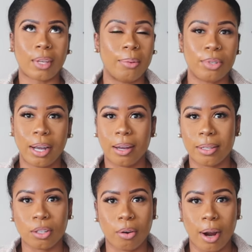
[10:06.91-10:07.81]
I'm trying
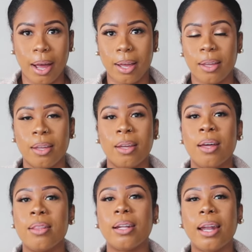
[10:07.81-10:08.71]
not to cry.
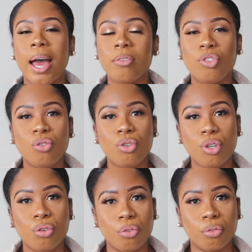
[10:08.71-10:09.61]
The life you
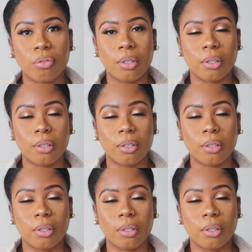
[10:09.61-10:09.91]
knew